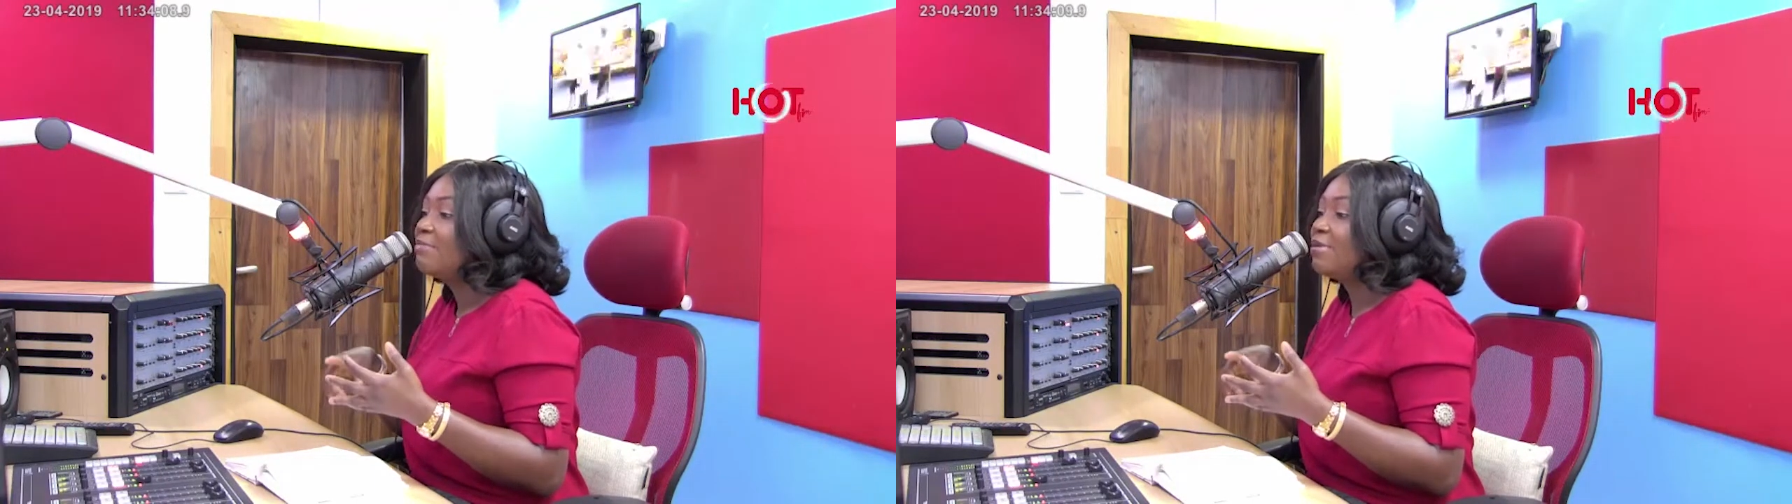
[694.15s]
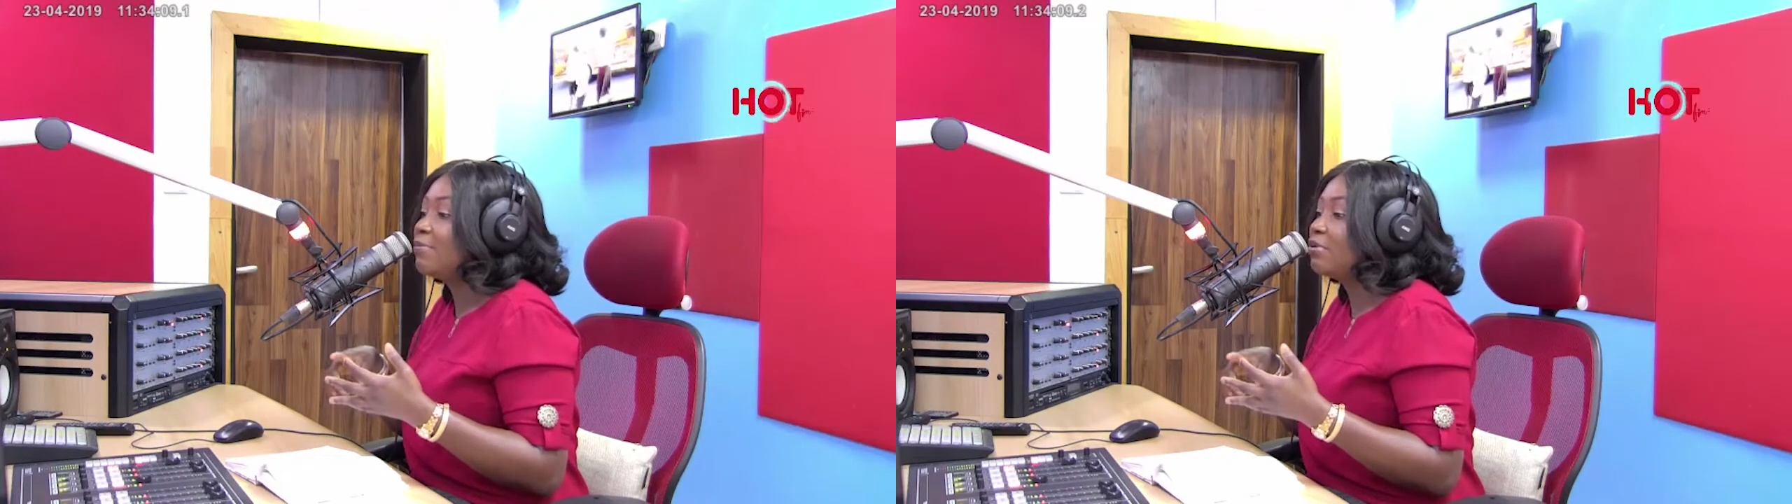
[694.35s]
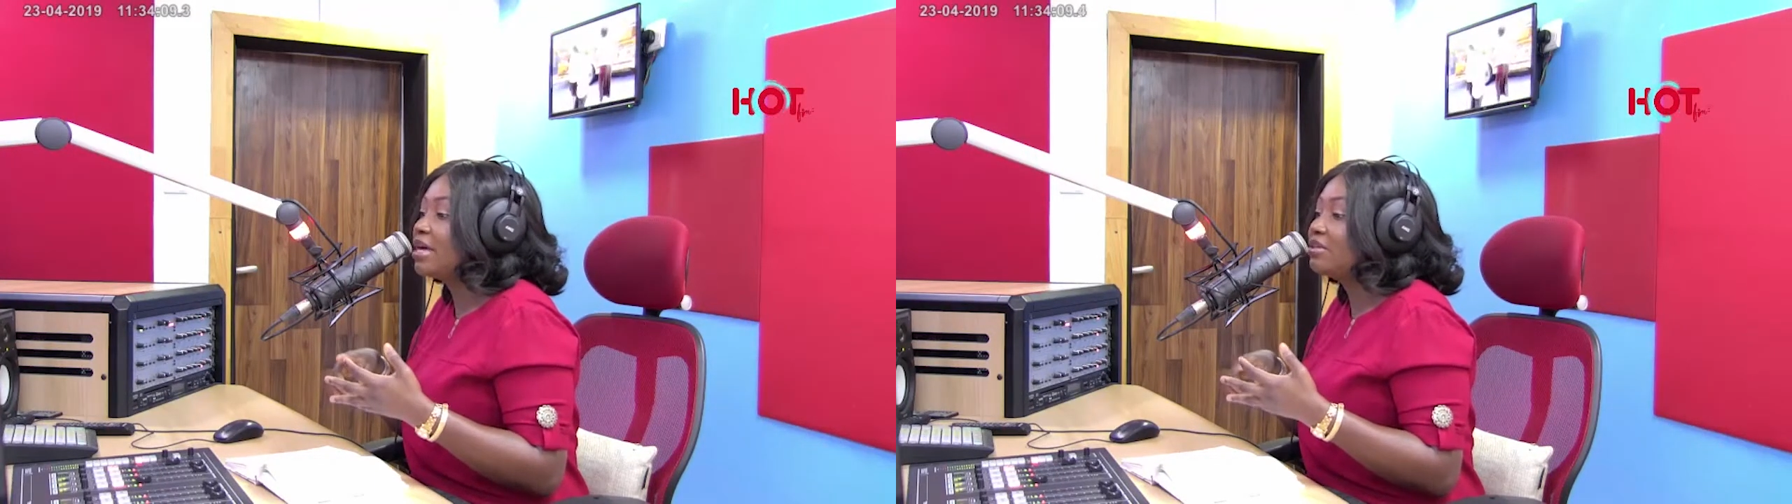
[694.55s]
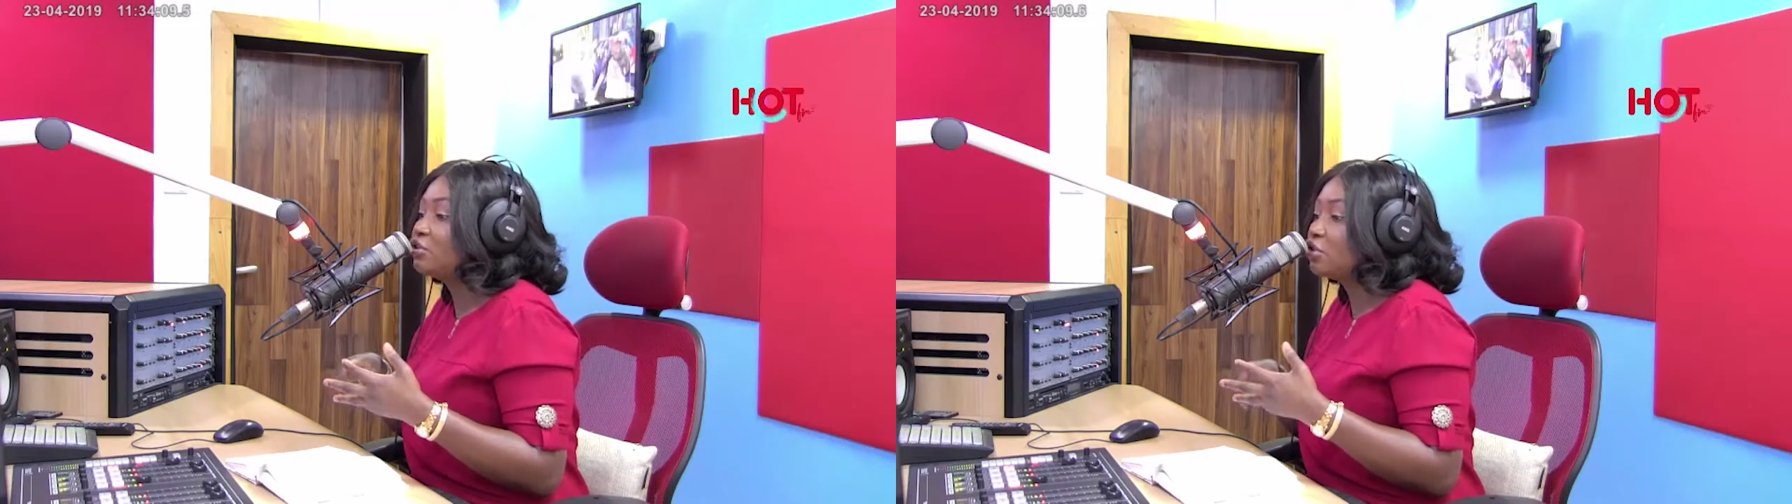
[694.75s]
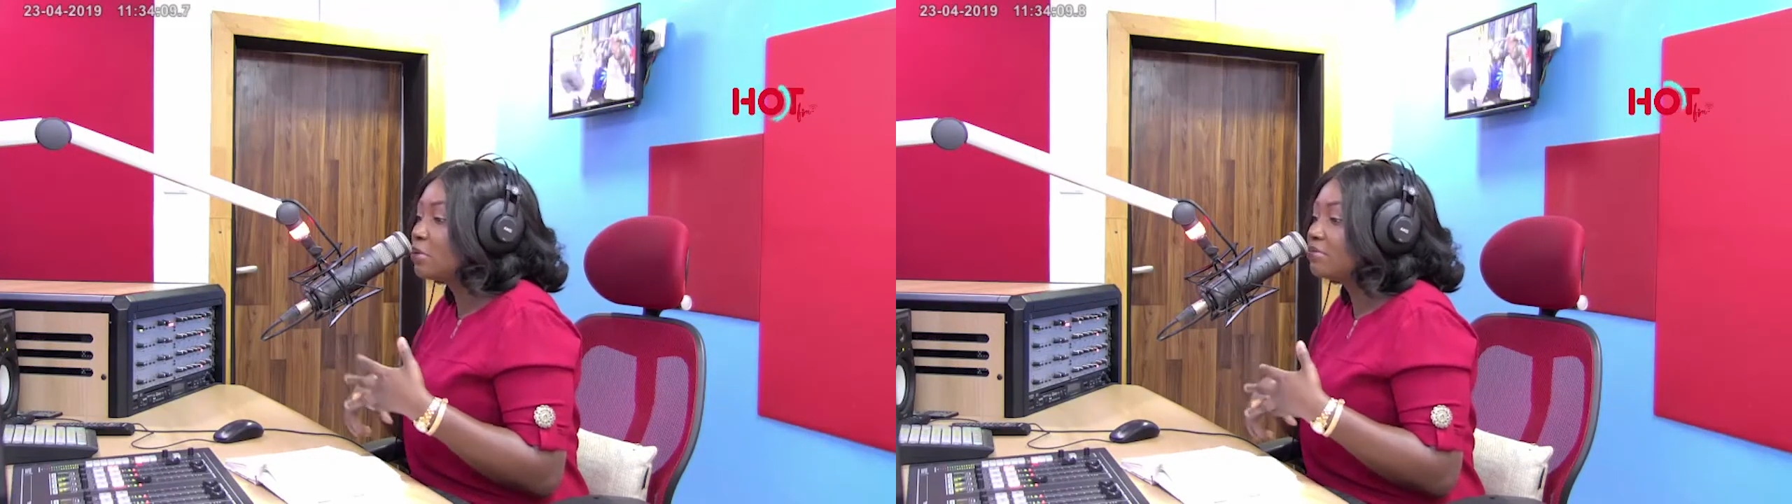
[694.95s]
People get
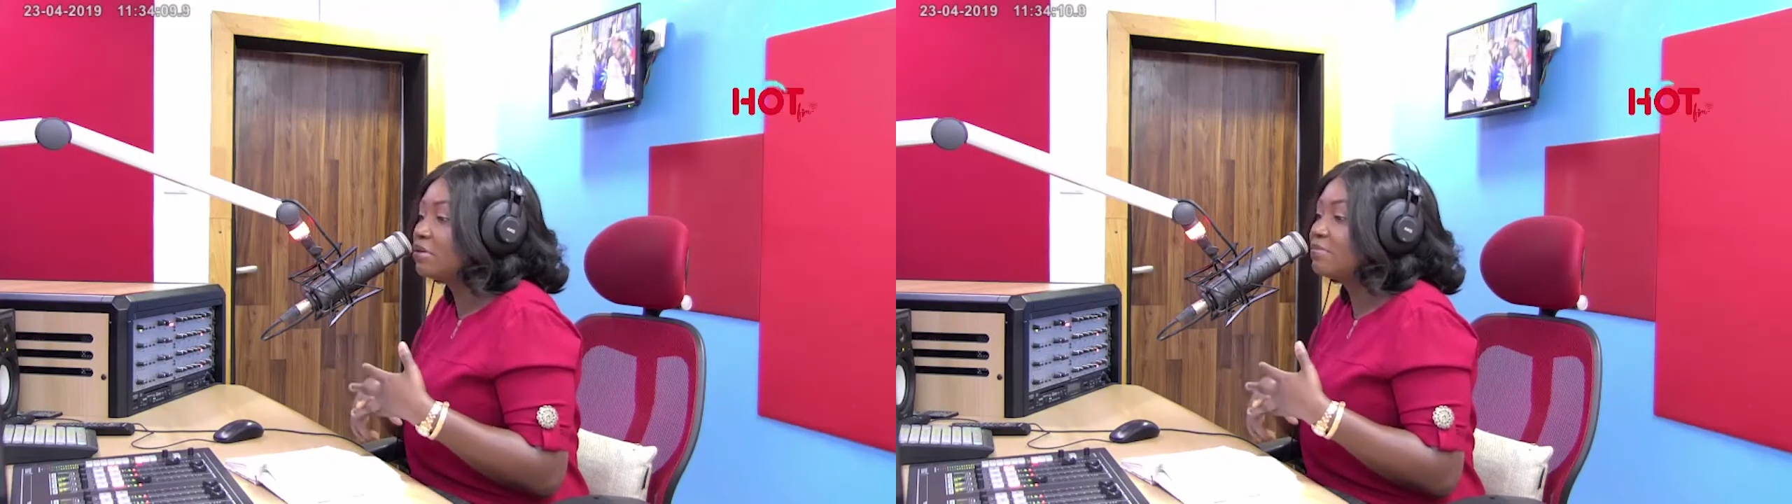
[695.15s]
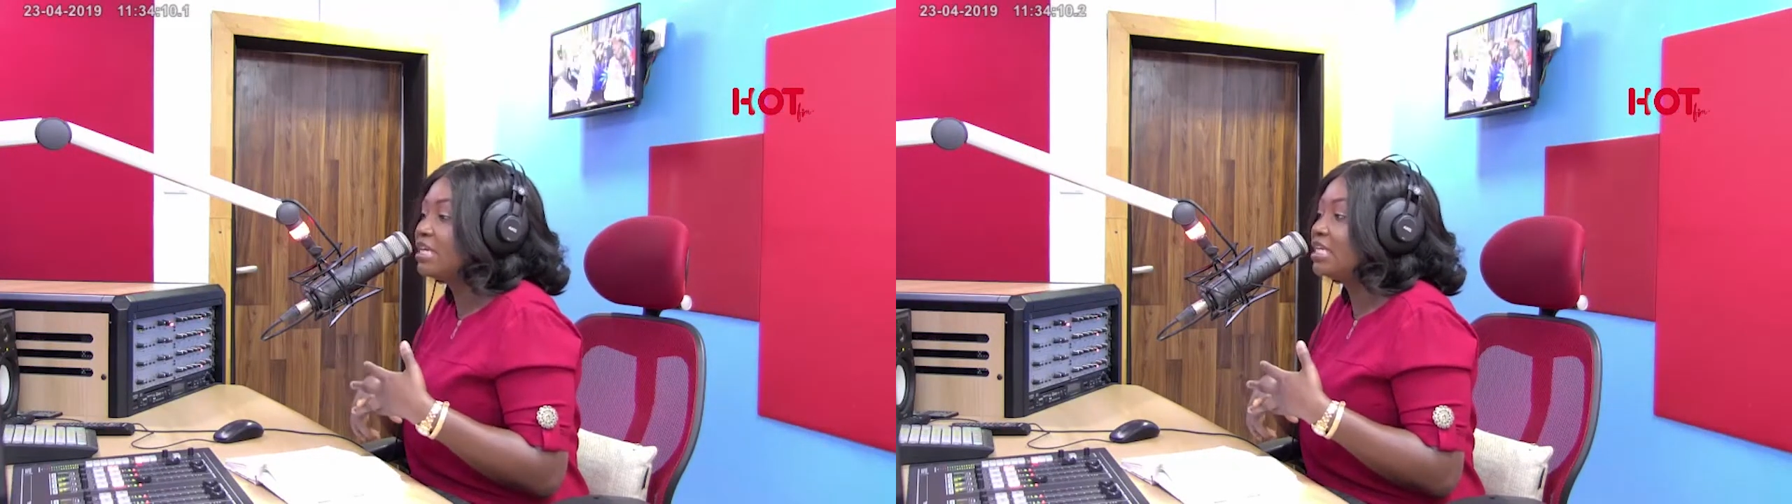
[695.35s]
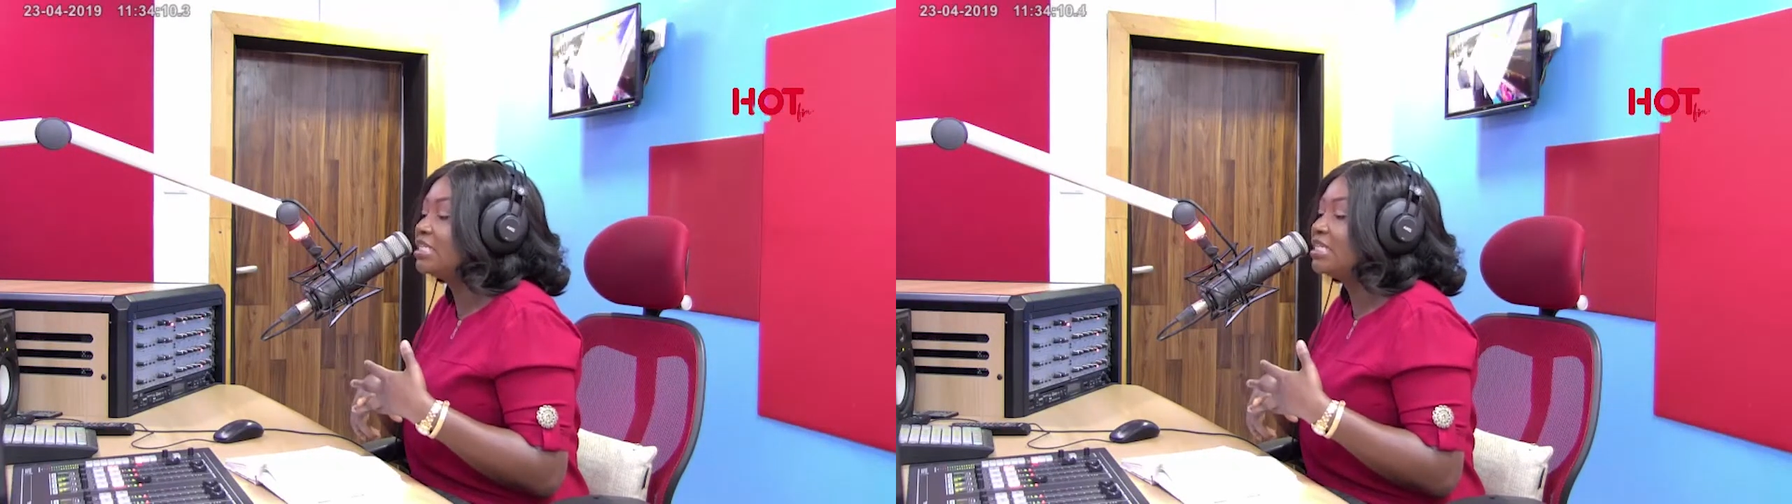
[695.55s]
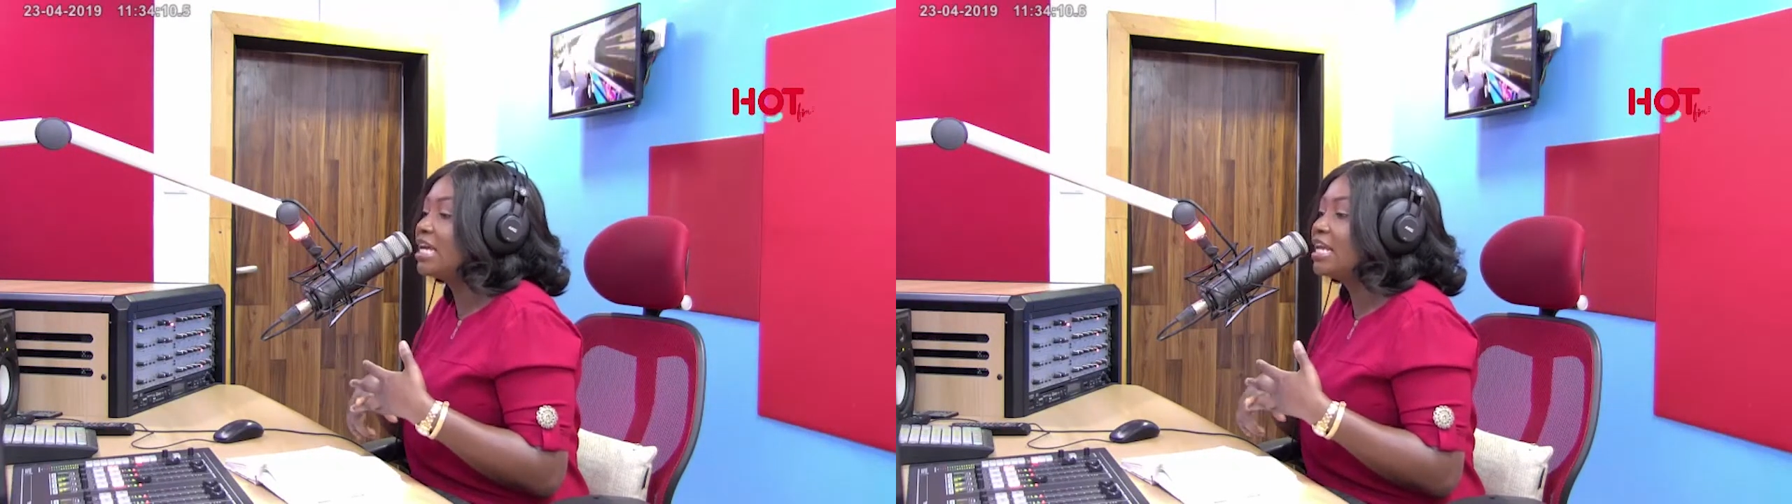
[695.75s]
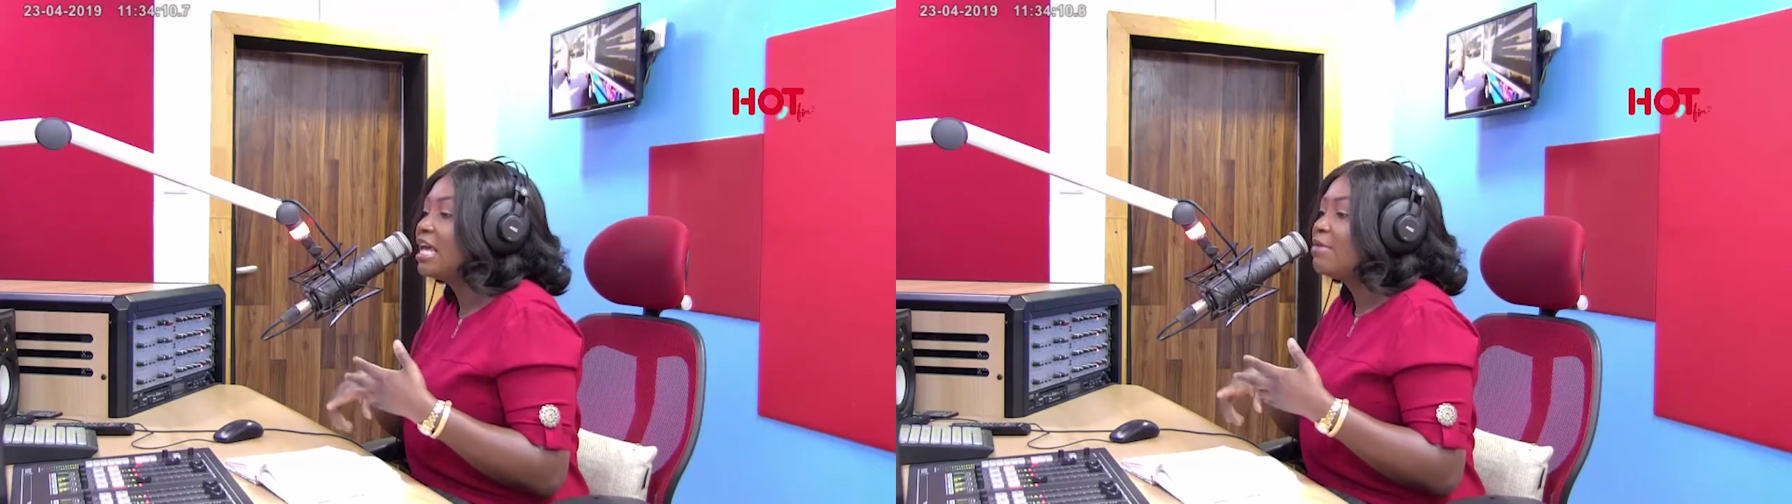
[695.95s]
jobs from the
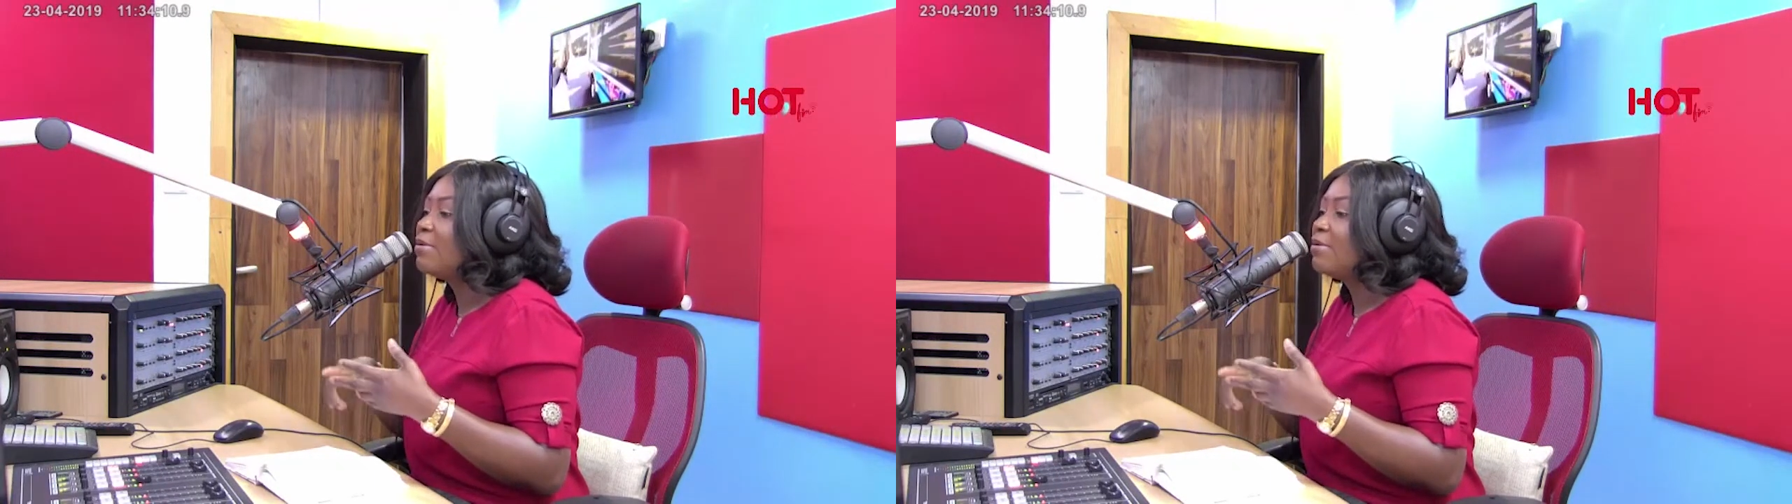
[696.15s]
internet.